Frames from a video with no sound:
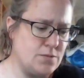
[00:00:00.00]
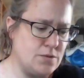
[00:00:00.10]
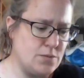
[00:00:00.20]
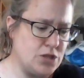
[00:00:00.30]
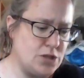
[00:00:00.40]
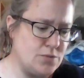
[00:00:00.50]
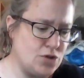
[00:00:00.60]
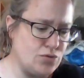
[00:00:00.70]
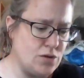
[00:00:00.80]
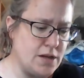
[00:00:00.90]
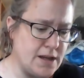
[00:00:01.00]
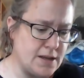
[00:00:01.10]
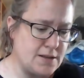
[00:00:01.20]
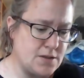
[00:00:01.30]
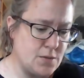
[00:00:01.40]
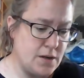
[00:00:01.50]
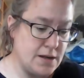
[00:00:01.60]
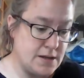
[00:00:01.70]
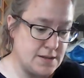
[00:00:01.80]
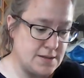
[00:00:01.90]
with which he was trying, as
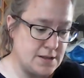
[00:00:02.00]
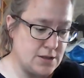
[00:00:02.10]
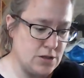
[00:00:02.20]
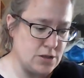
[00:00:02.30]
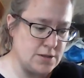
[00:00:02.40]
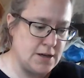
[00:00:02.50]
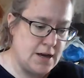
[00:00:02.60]
quietly as he could,